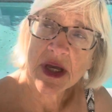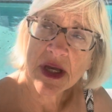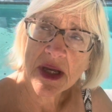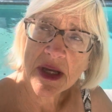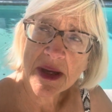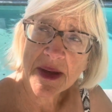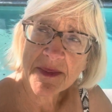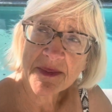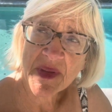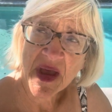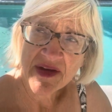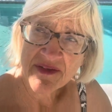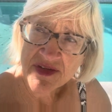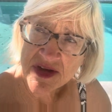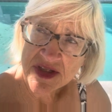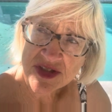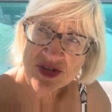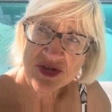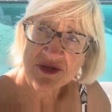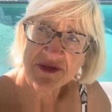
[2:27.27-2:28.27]
I've
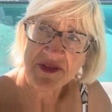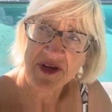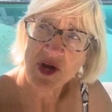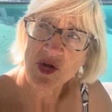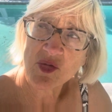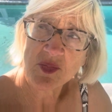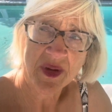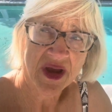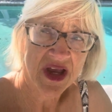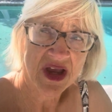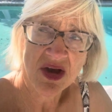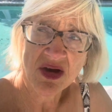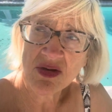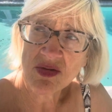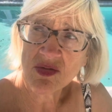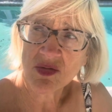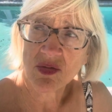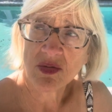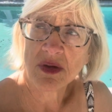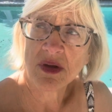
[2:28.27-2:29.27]
also found my
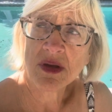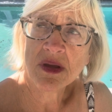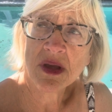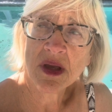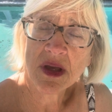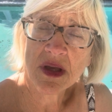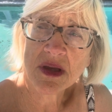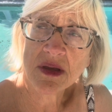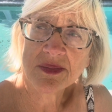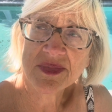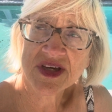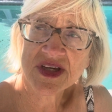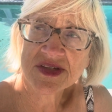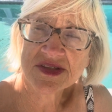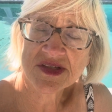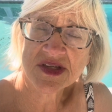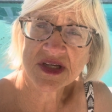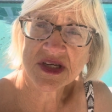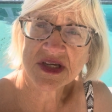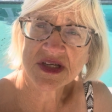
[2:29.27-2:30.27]
own
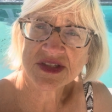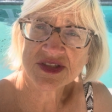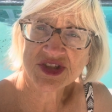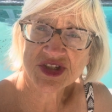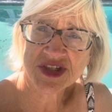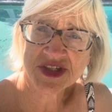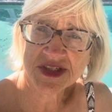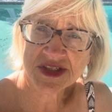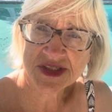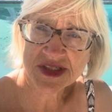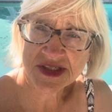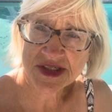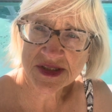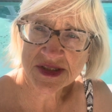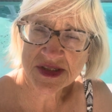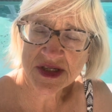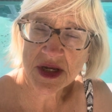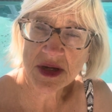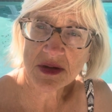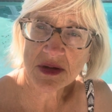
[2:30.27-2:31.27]
because I get a genius
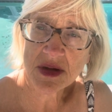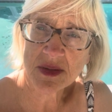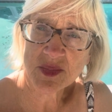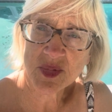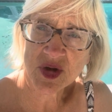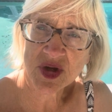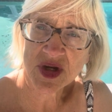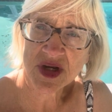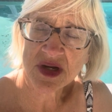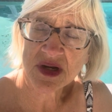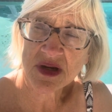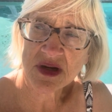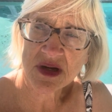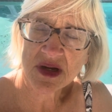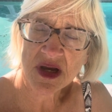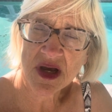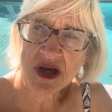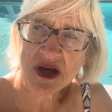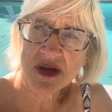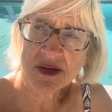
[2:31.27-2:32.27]
discount on
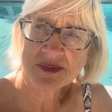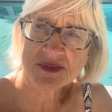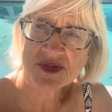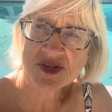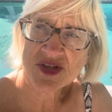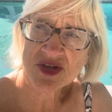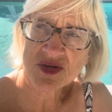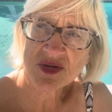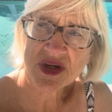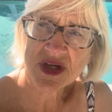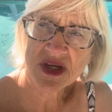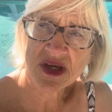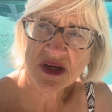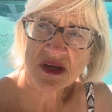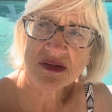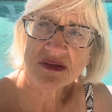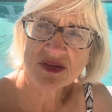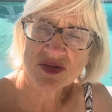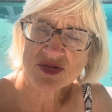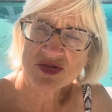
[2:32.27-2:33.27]
booking.com, so I
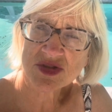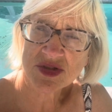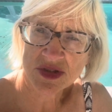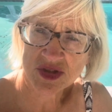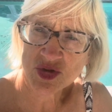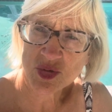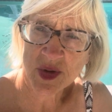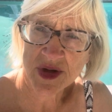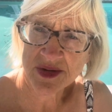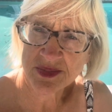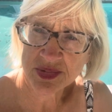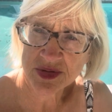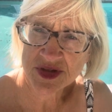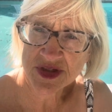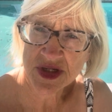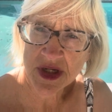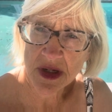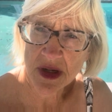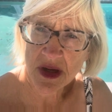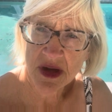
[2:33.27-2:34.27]
get usually
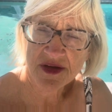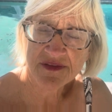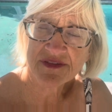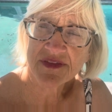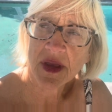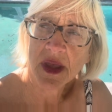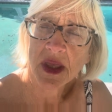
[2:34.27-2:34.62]
20% off.